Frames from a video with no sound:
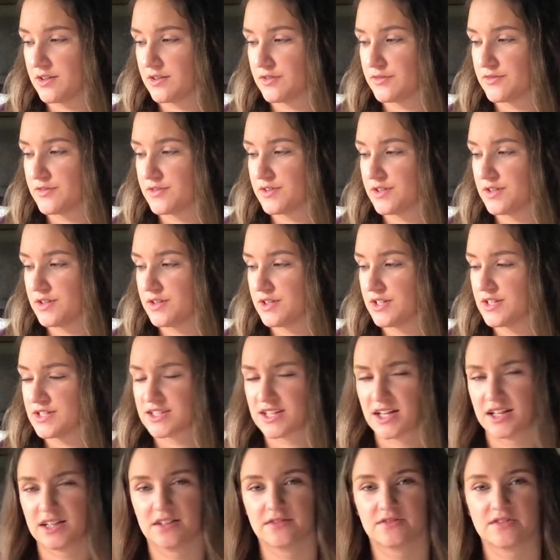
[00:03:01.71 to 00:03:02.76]

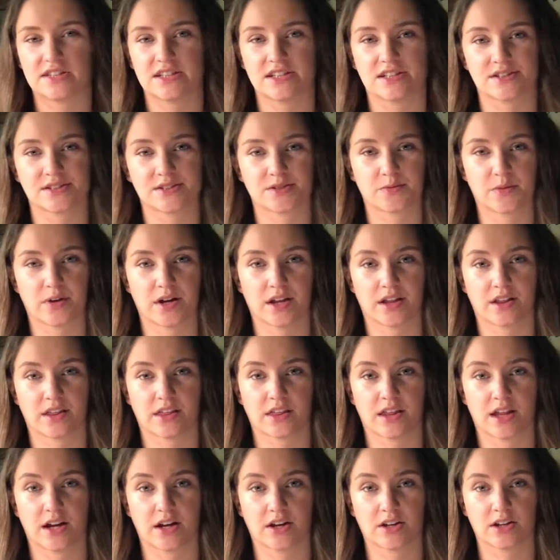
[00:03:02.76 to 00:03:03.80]
of deals
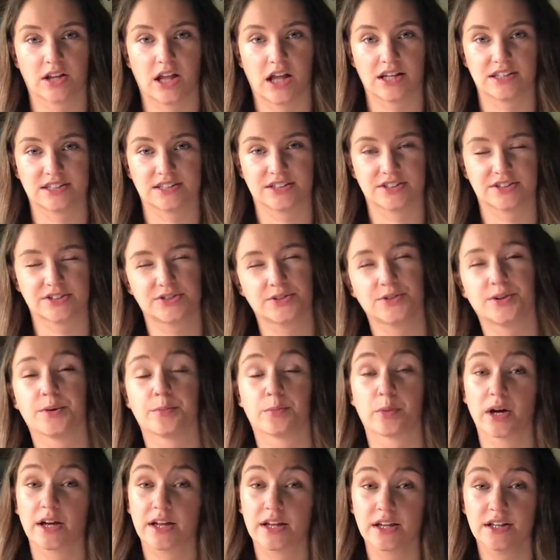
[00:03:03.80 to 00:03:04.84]
with hair loss that's due to
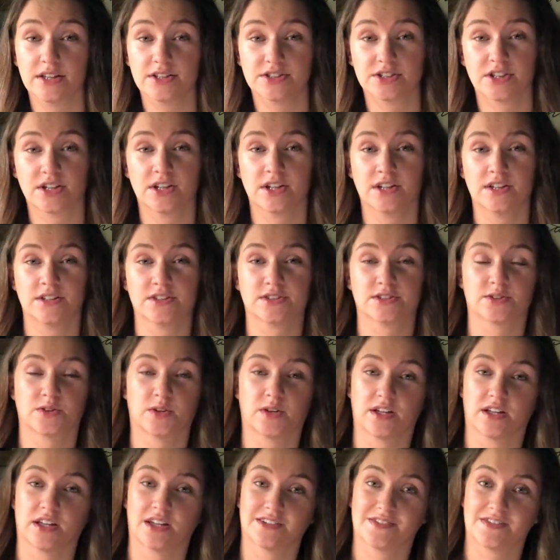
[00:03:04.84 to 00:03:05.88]
breakage, so
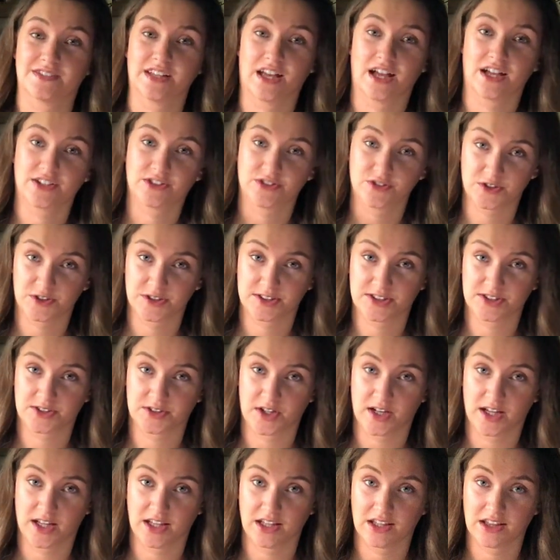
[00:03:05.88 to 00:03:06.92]
it gives extra
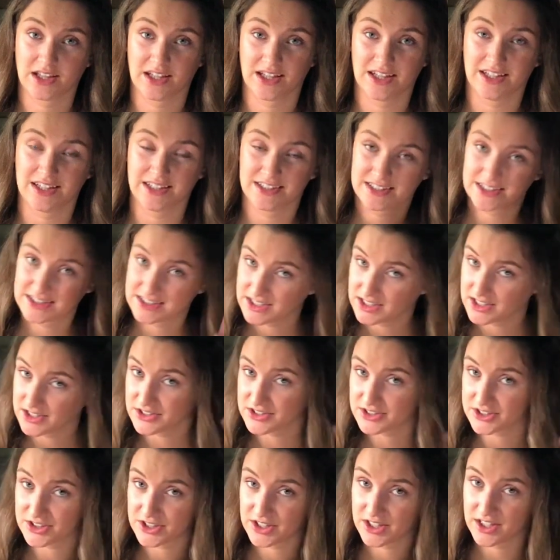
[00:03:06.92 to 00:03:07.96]
strength and it
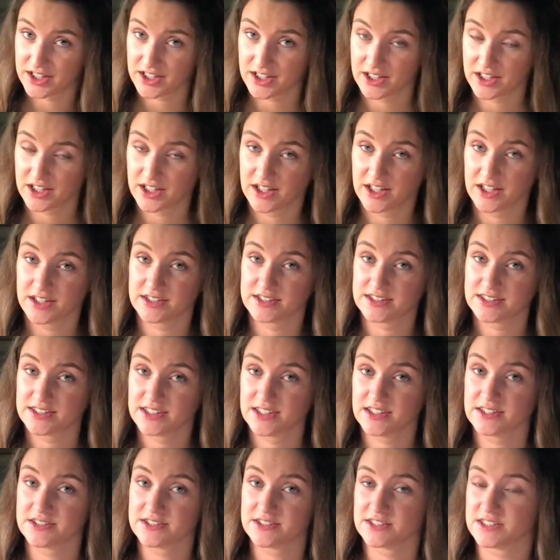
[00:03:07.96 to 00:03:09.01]
seals your hair and
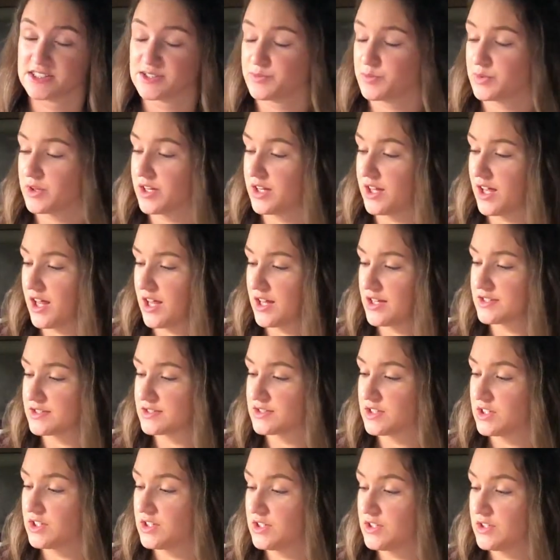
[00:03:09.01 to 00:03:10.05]
seals the split
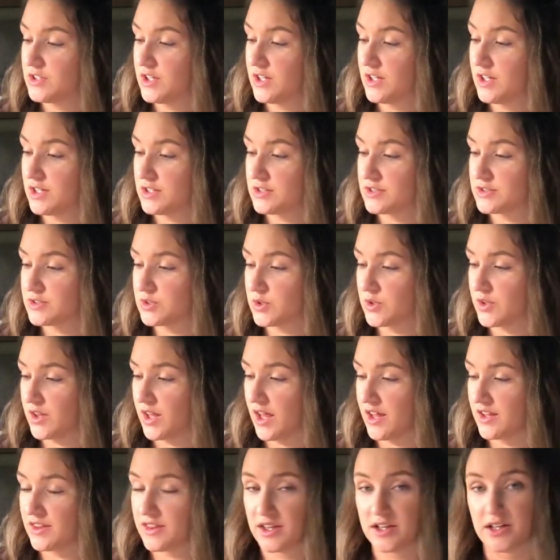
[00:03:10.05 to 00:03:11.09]
ends, so
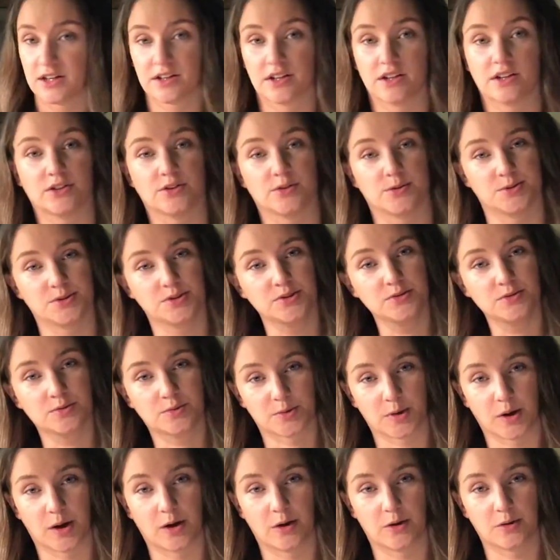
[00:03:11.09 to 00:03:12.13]
that the hair that you do
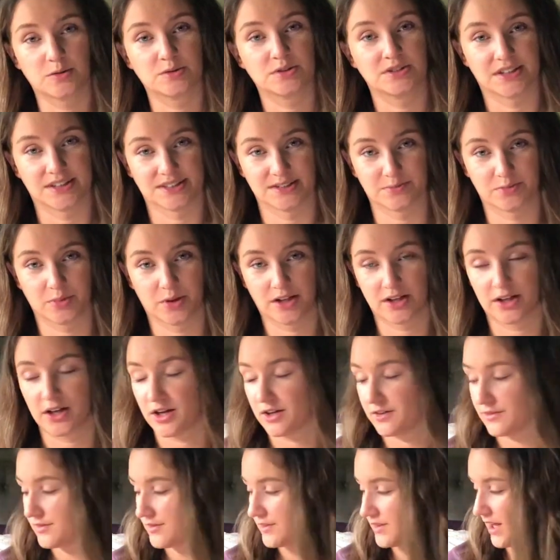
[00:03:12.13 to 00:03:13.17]
grow doesn't break
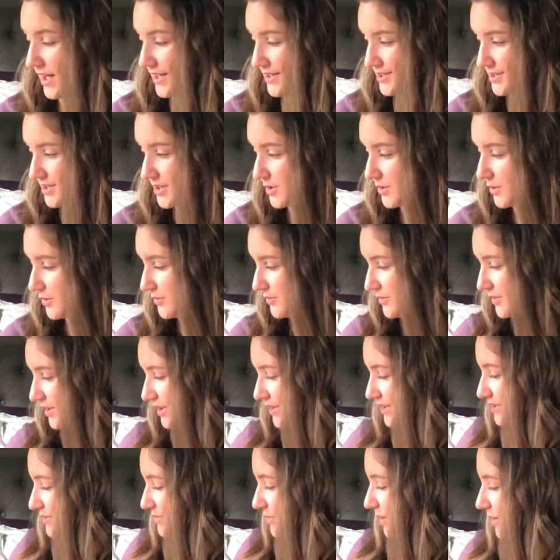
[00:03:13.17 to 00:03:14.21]
off. That's the goal for
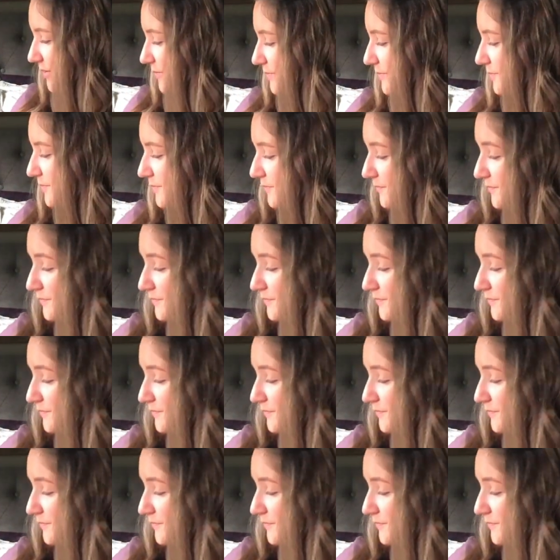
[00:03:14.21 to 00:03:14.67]
this one.